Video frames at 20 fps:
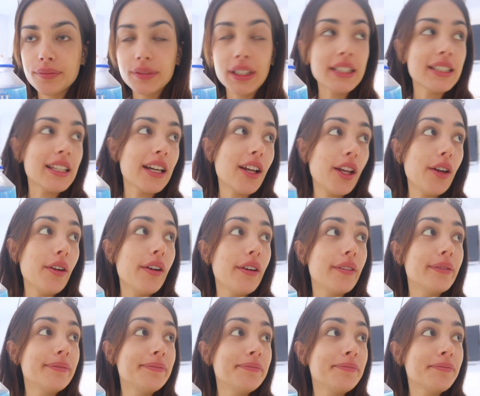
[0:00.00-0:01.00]
That's accurate.
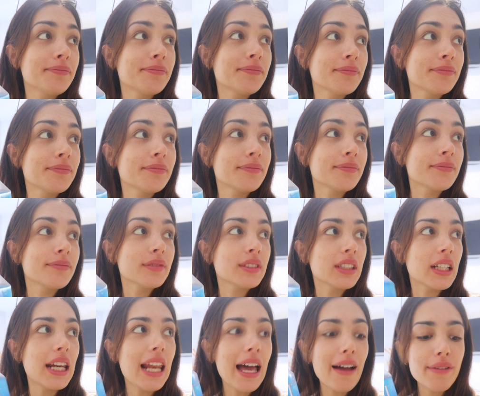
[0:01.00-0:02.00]

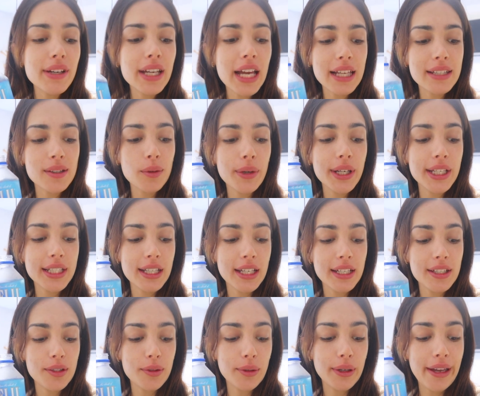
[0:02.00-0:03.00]
Lavi's has a weird
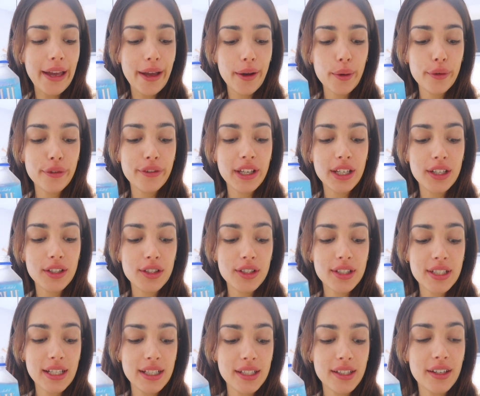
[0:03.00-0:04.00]
taste to it. Aquafina
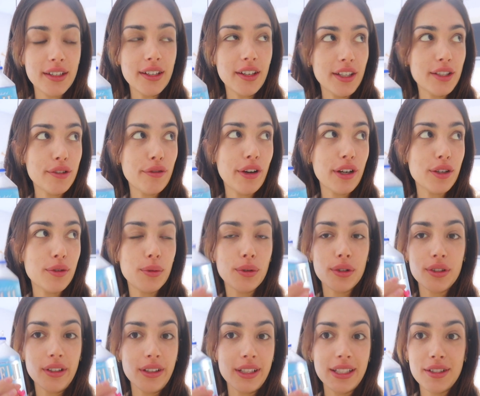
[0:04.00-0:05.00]
just tastes like nice fresh
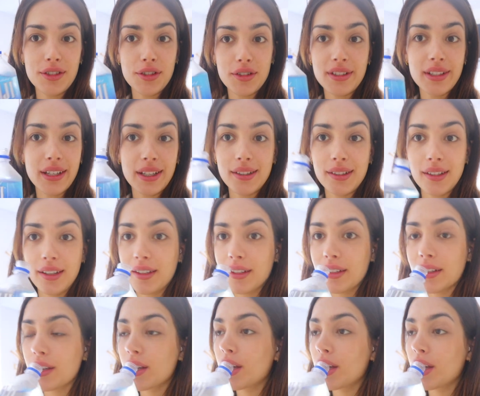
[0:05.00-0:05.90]
water. This just tastes like...